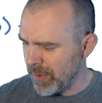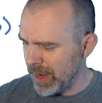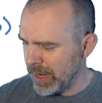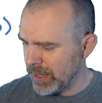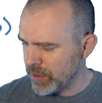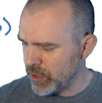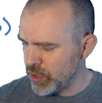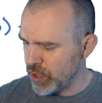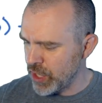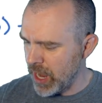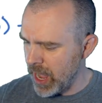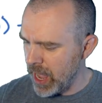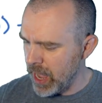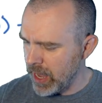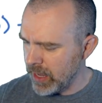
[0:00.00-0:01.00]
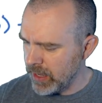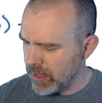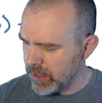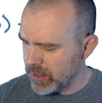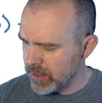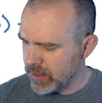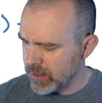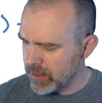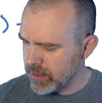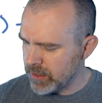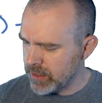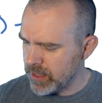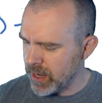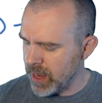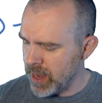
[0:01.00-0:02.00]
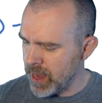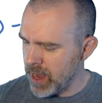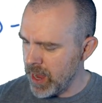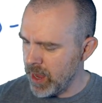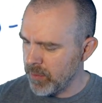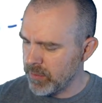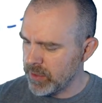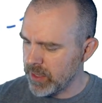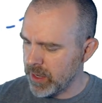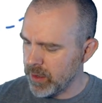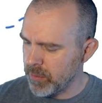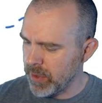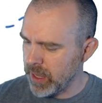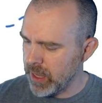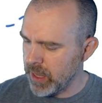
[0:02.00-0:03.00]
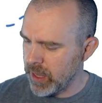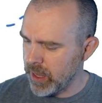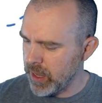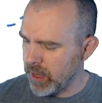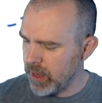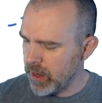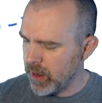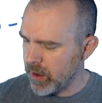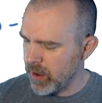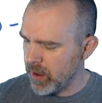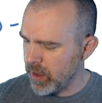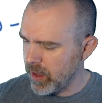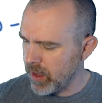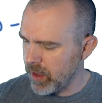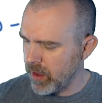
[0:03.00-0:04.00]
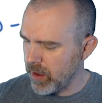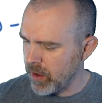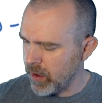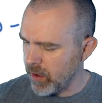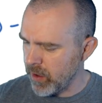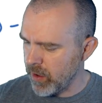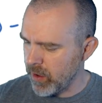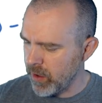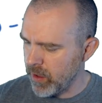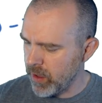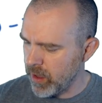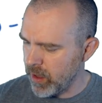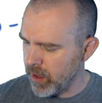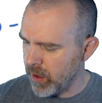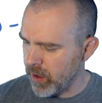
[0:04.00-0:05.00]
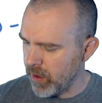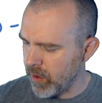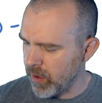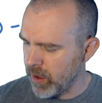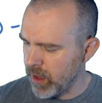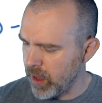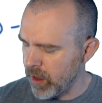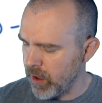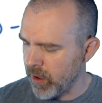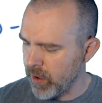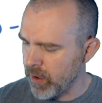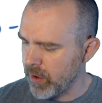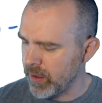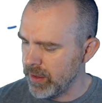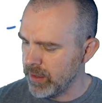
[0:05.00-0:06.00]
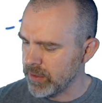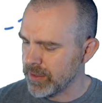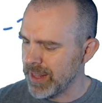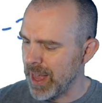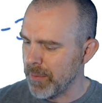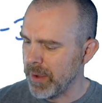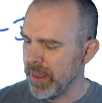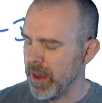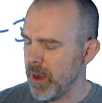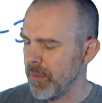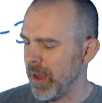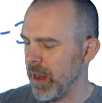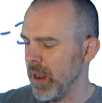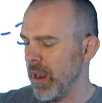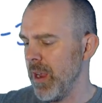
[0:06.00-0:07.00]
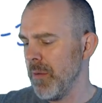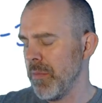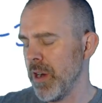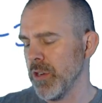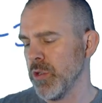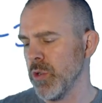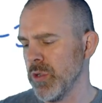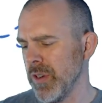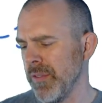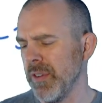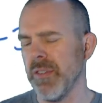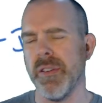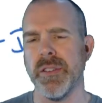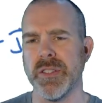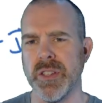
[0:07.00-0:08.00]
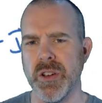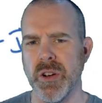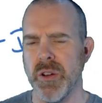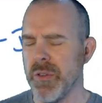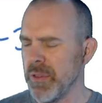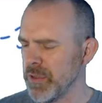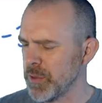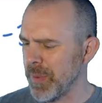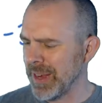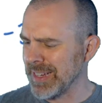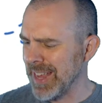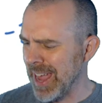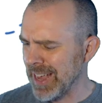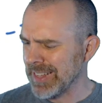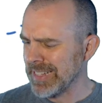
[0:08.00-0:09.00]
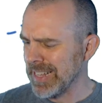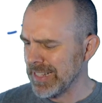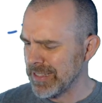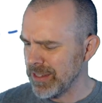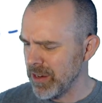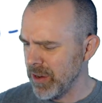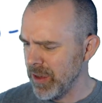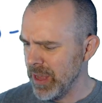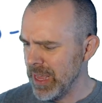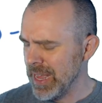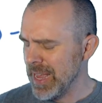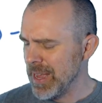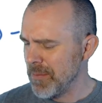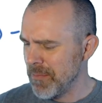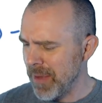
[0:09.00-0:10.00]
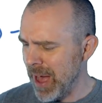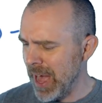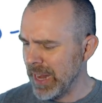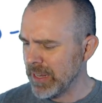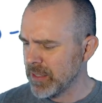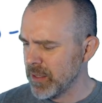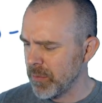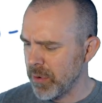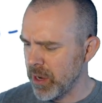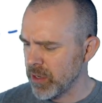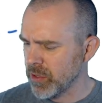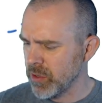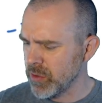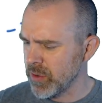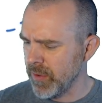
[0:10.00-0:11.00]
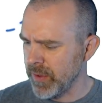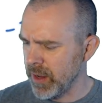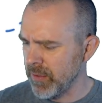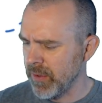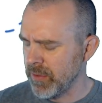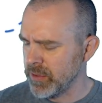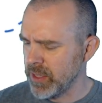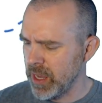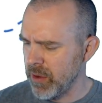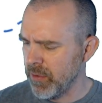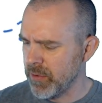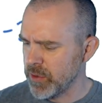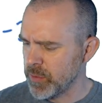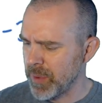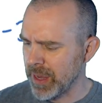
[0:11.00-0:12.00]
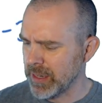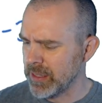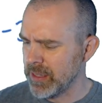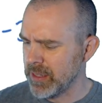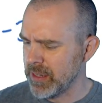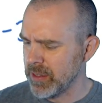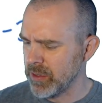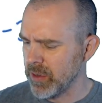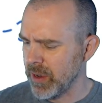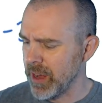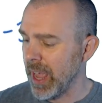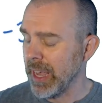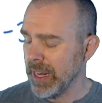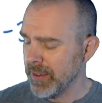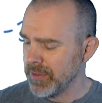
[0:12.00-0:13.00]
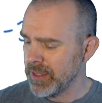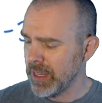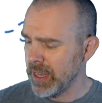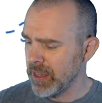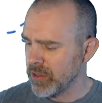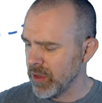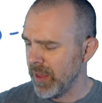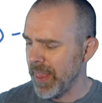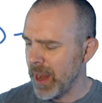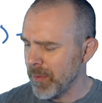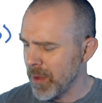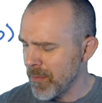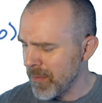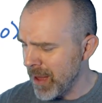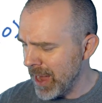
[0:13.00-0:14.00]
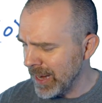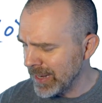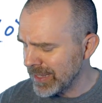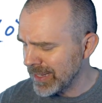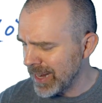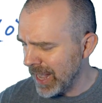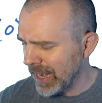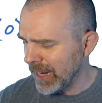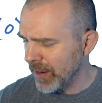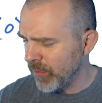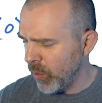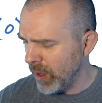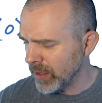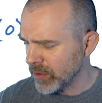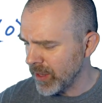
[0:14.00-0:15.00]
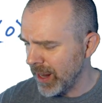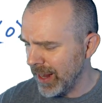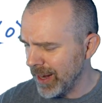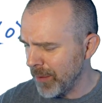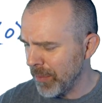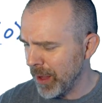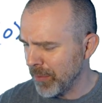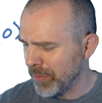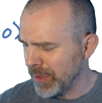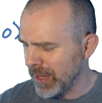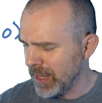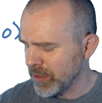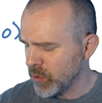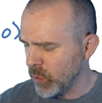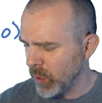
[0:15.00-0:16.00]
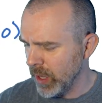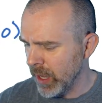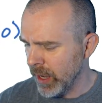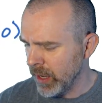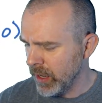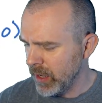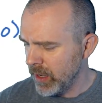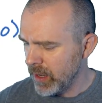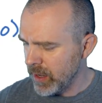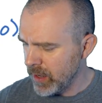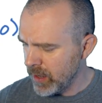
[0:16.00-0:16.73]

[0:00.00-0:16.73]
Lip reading: minus j times, that'll be here, here, here, here, a little sloppy there, but partial derivative of 0 with respect to x, that's 0, minus the partial derivative of z with respect to, or negative z, so that'll be minus negative 1, so that'll end up being plus 1,